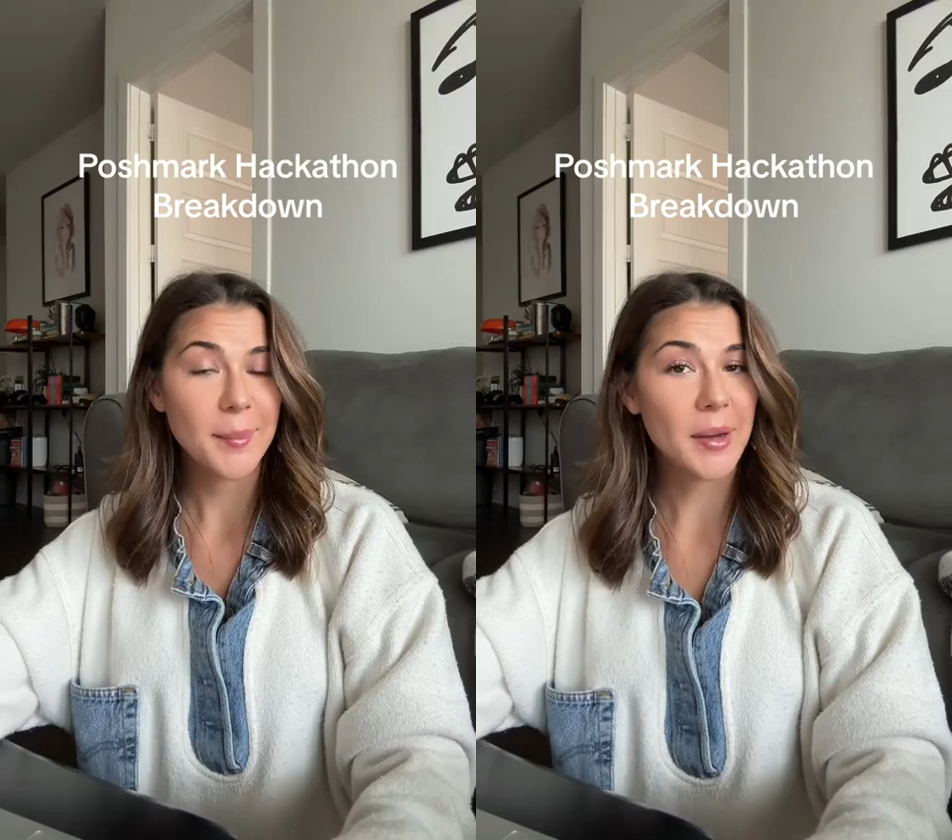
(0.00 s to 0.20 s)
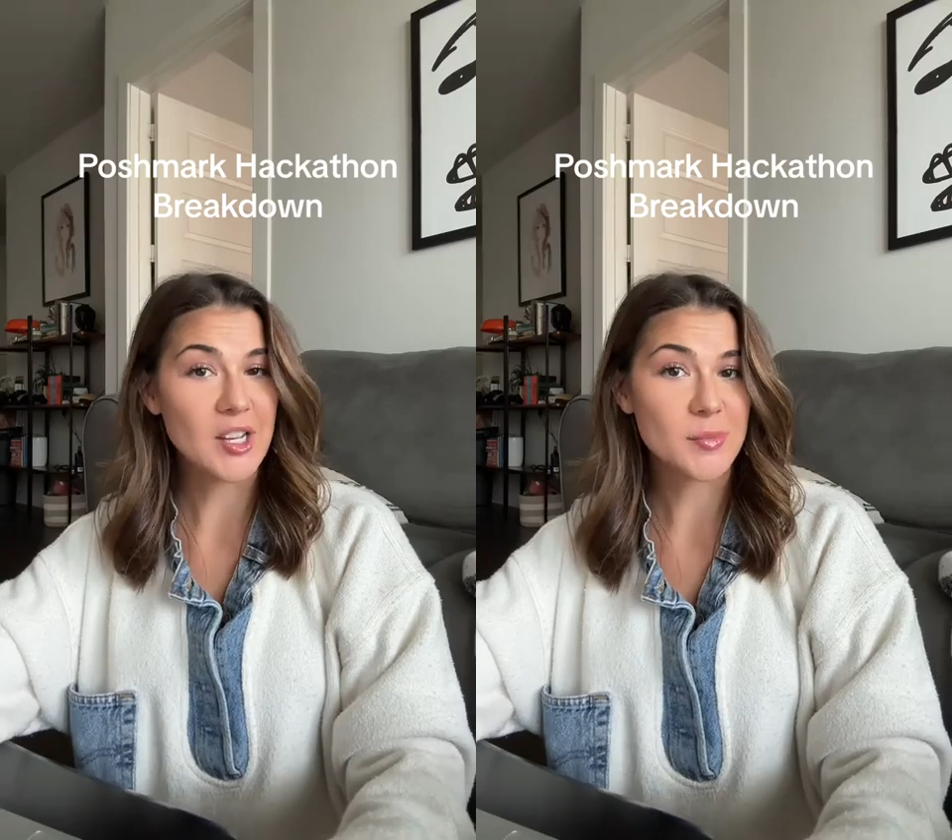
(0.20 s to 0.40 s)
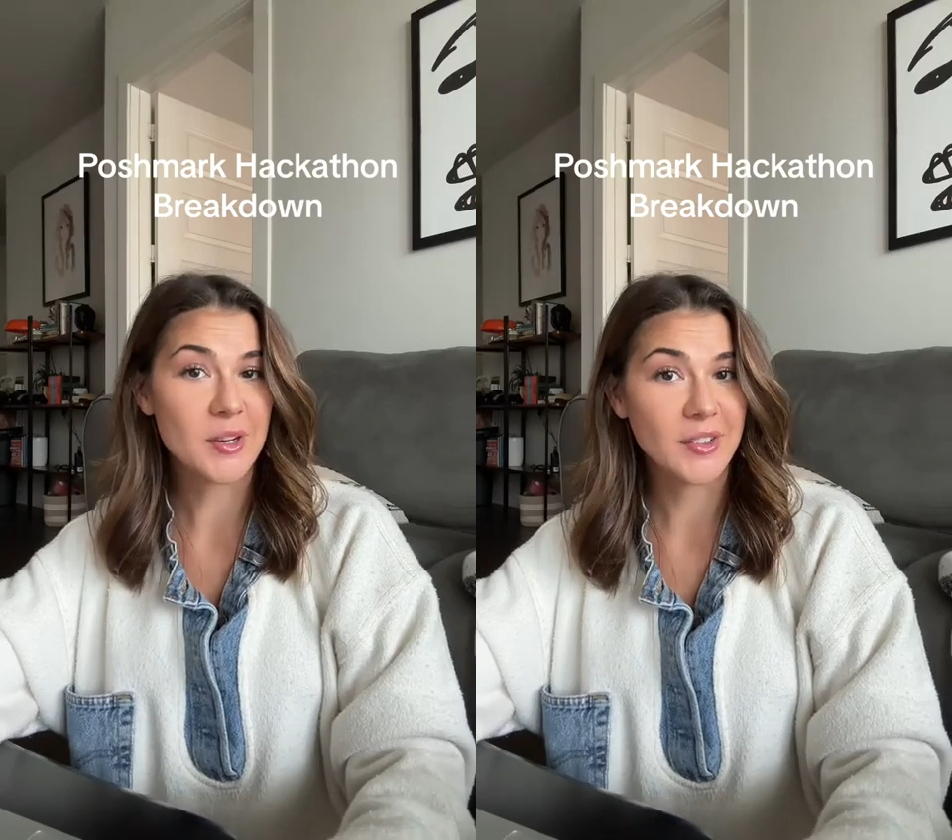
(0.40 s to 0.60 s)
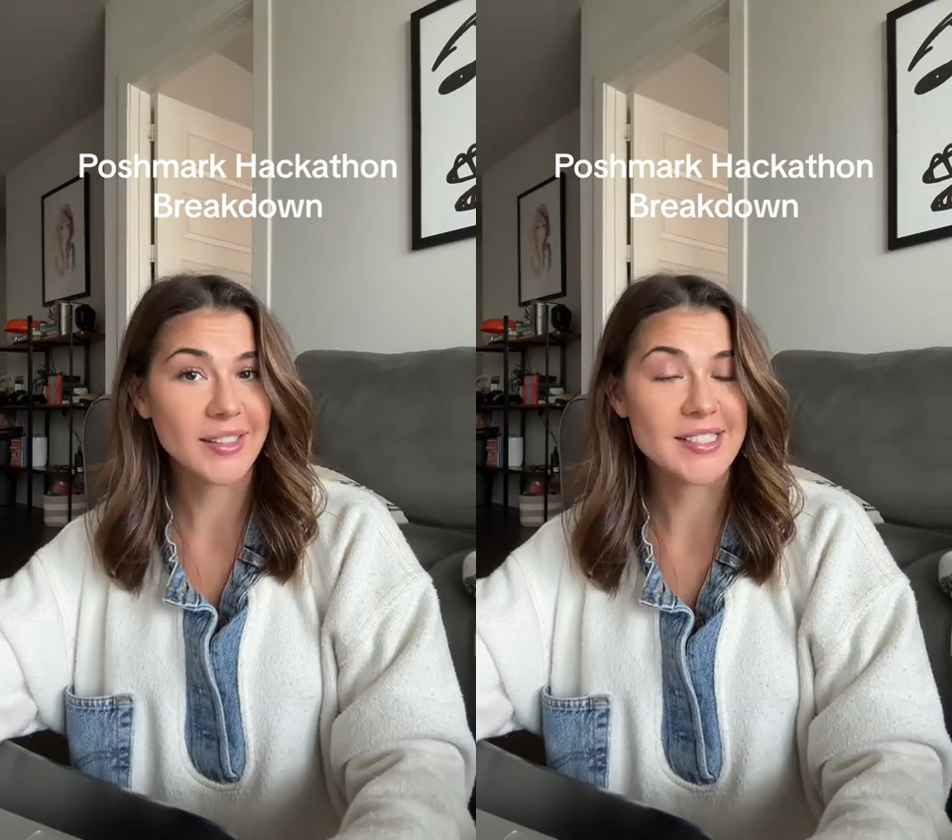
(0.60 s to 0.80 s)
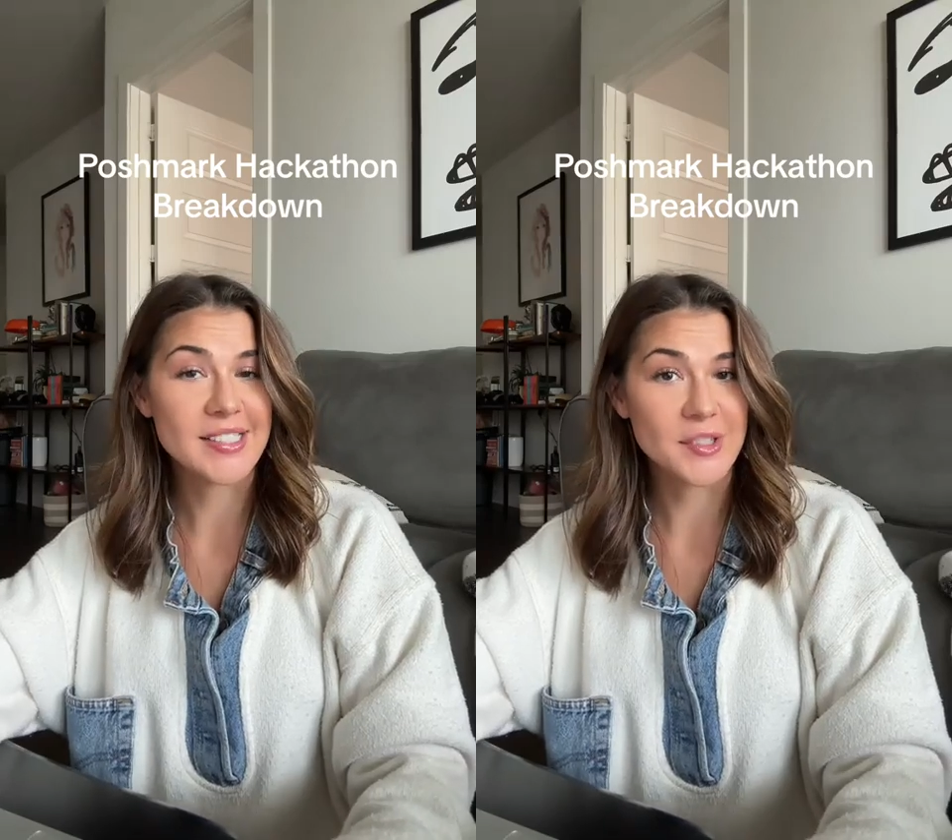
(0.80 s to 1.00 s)
Poshmark
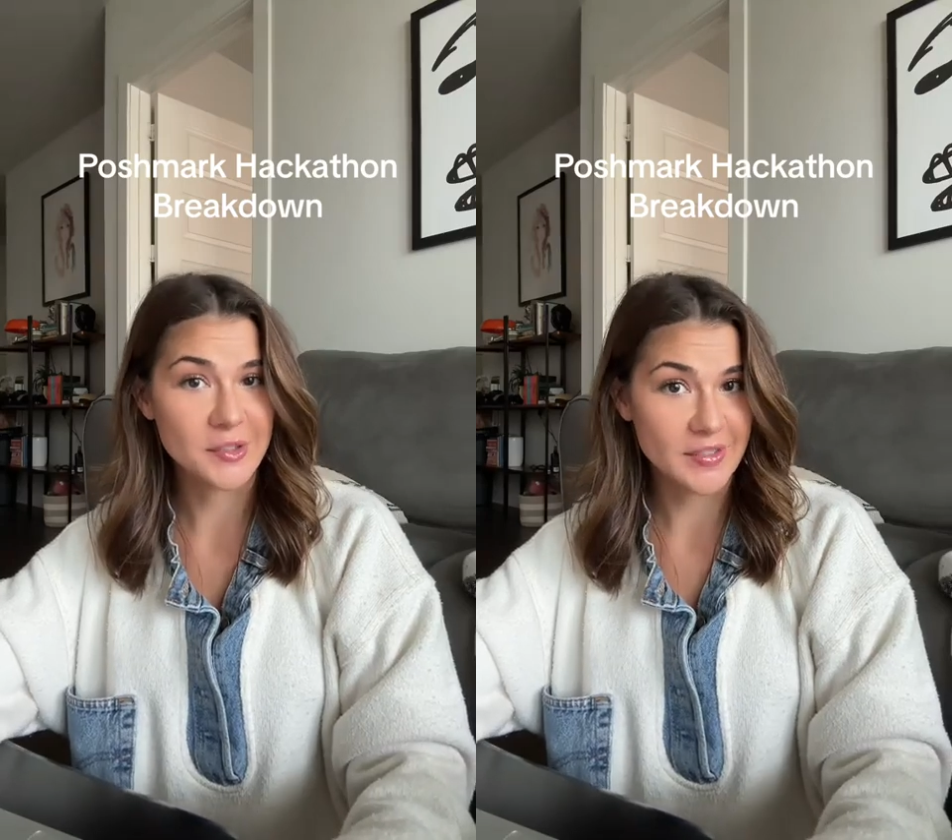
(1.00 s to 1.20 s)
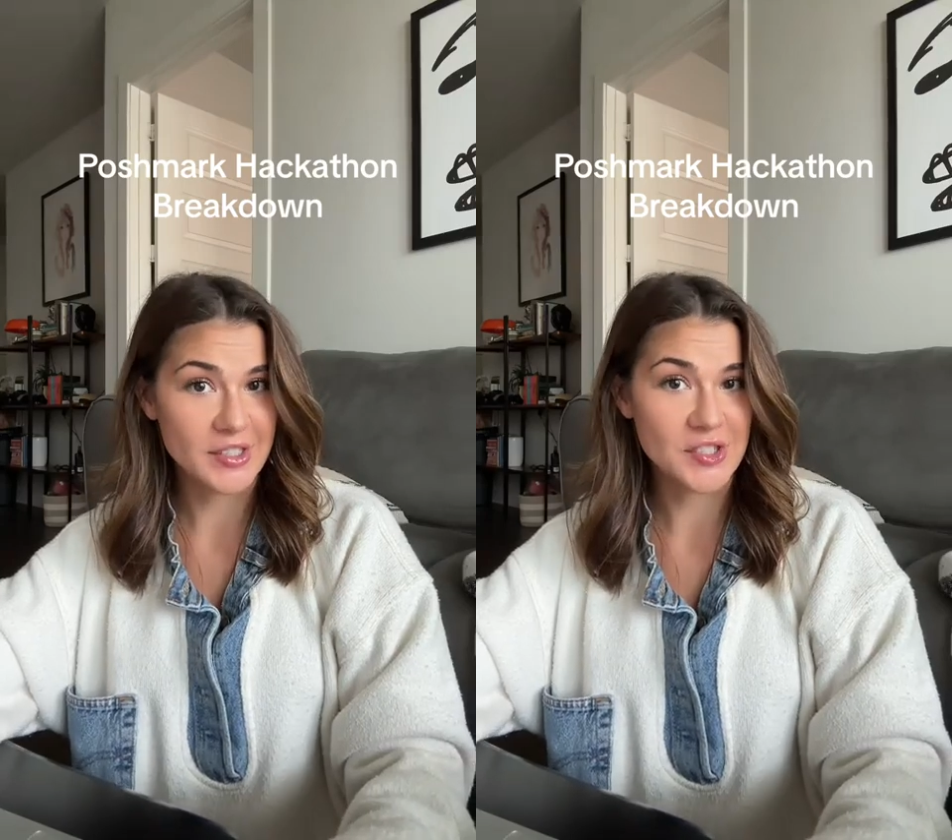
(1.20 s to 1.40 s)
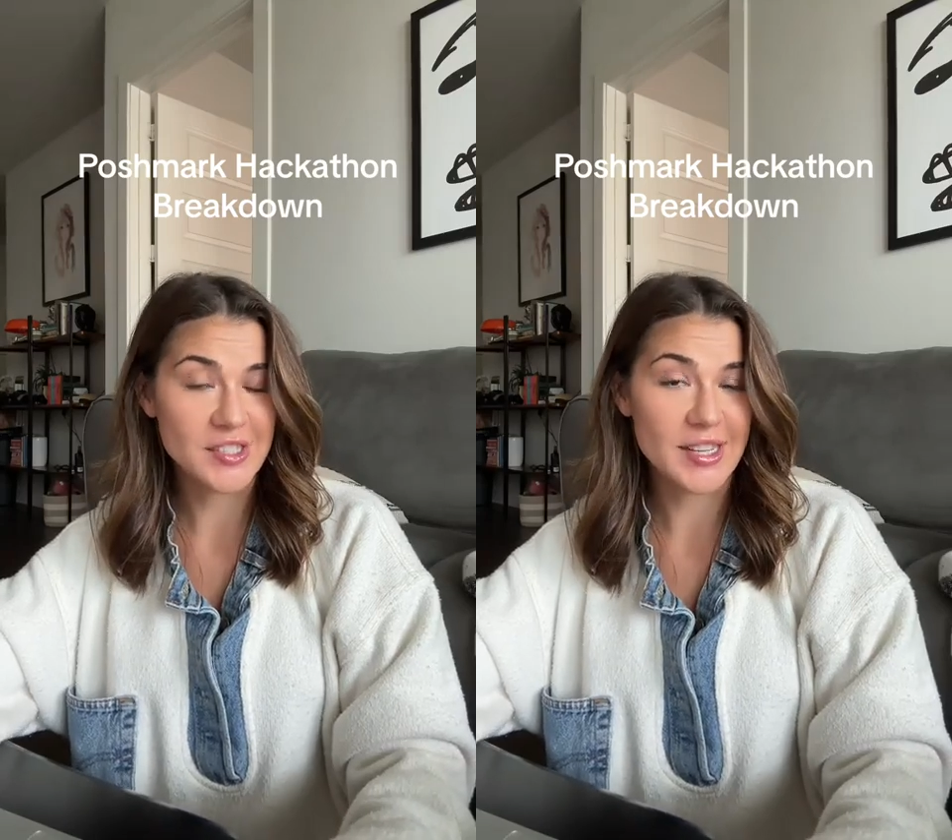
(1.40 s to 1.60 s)
released the new features